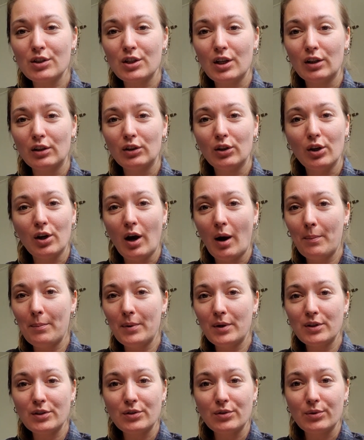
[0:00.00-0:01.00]
and look up
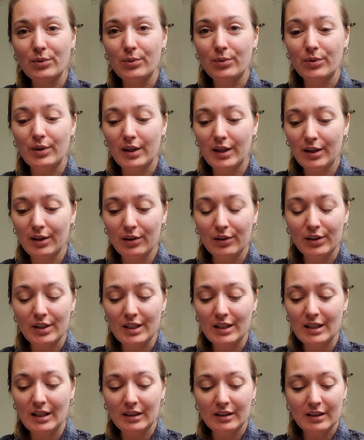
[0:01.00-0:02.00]
into little
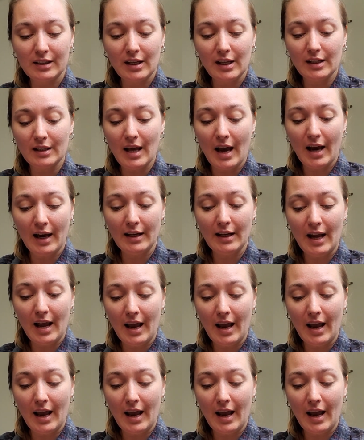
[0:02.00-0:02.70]
details like that,